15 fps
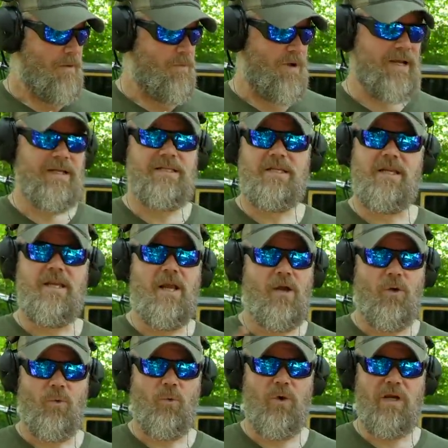When I see
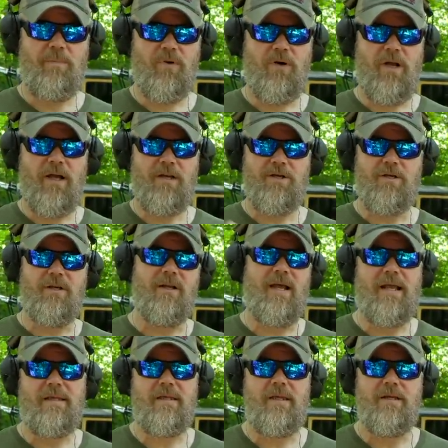reproduction,
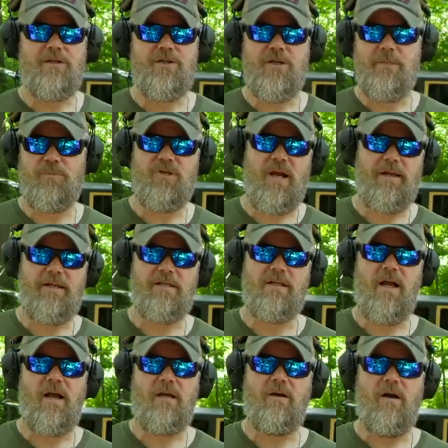I think cheap Chinese
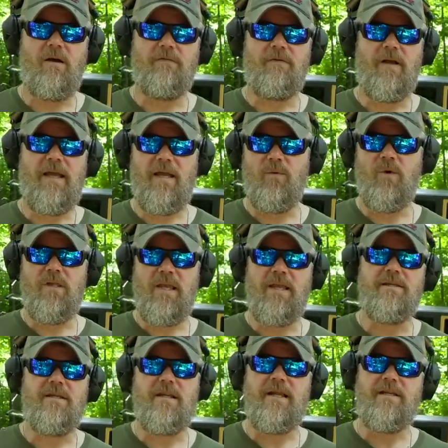knockoff. I had one of the
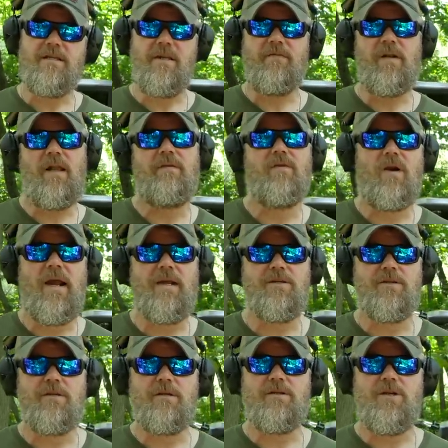eighteen eighty-seven lever
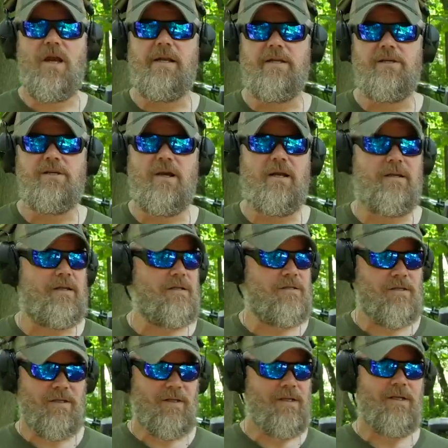action Chinese
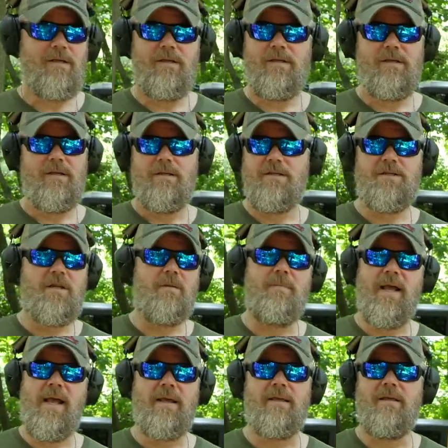shotguns. Sent it
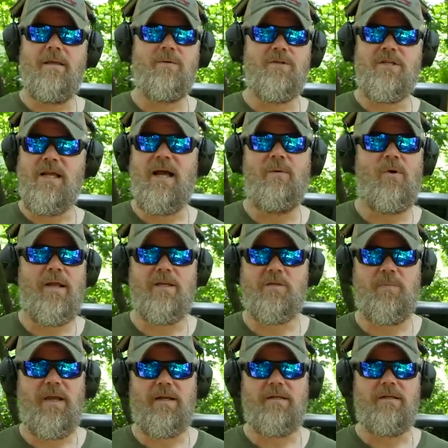back. It was not what I
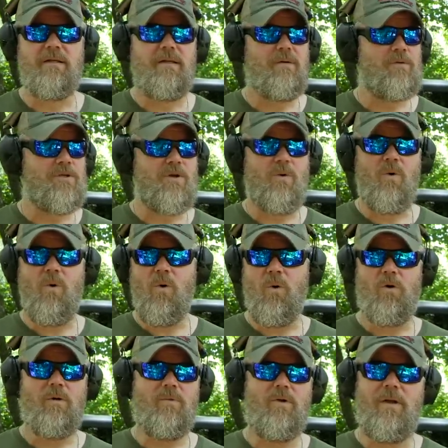expected. It was
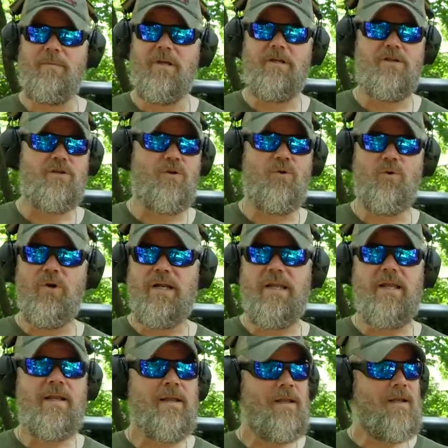horrible. I mean, just
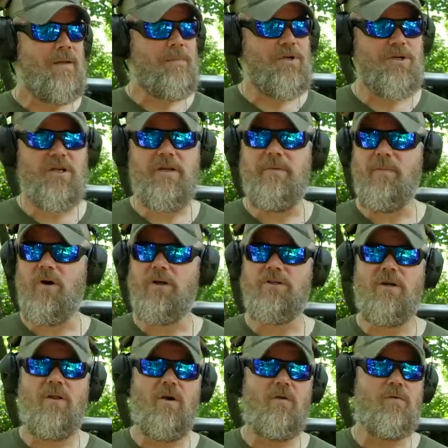gritty, machine
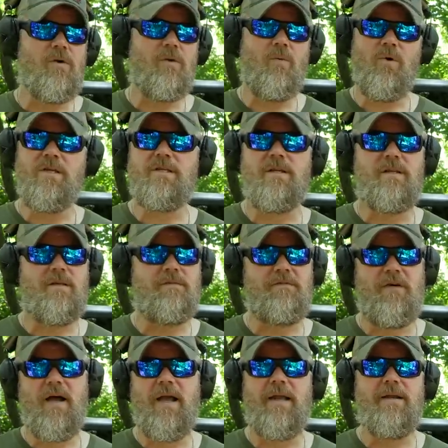marks all over. It wasn't the
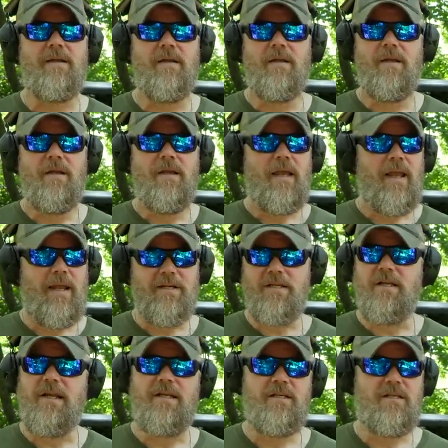fine
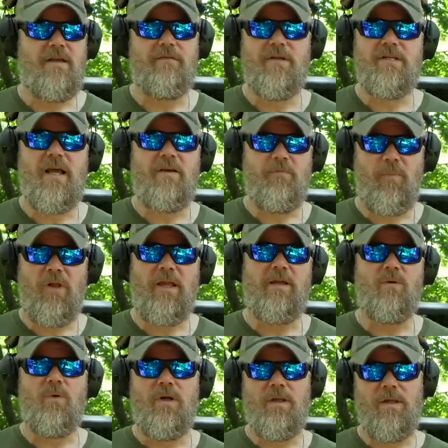eighteen eighty-sevens I've
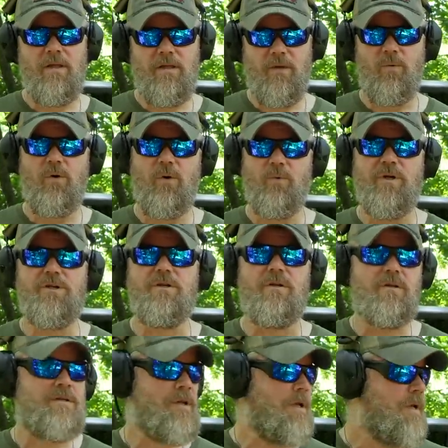played with that were originals.